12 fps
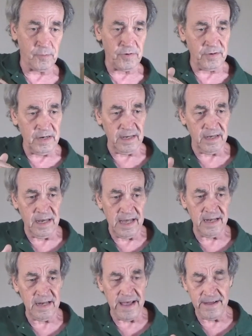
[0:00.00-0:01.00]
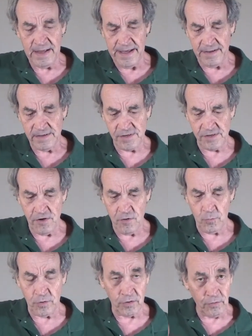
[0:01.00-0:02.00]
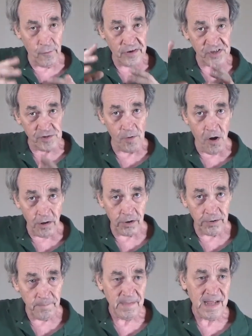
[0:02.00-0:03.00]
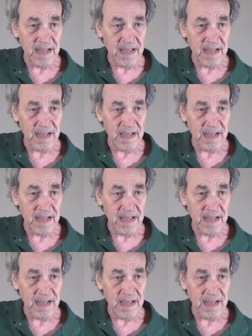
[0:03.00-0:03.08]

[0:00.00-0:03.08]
And so we're growing smaller.